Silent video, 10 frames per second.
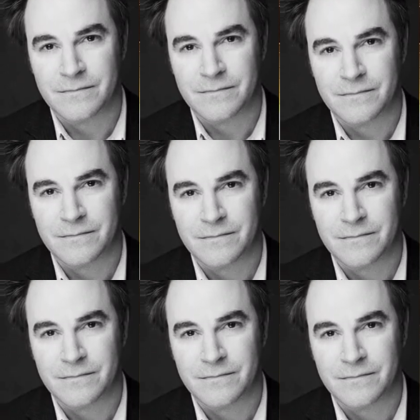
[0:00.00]

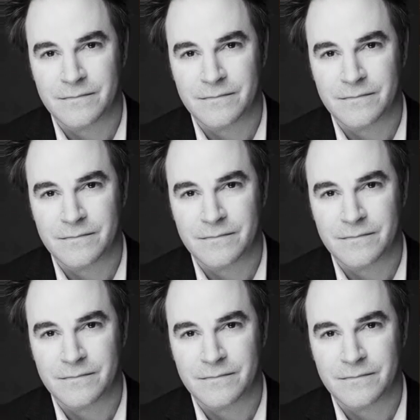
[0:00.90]

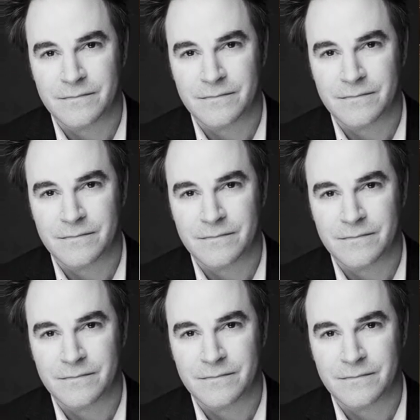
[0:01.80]

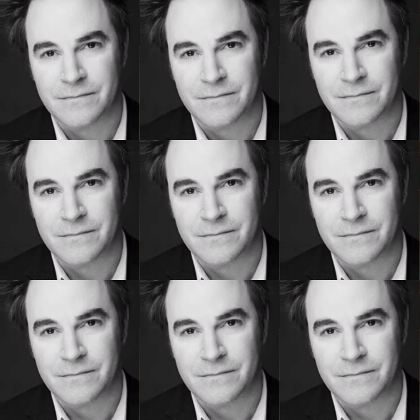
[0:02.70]
The person shown says nothing.